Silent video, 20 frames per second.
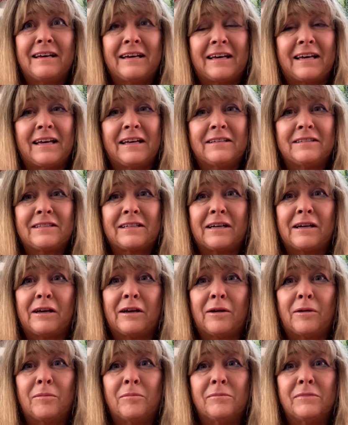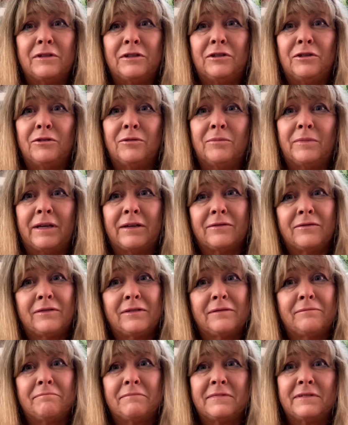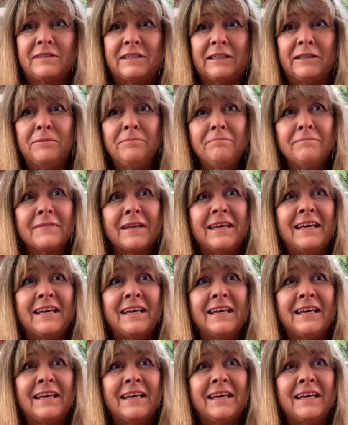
as you may have seen,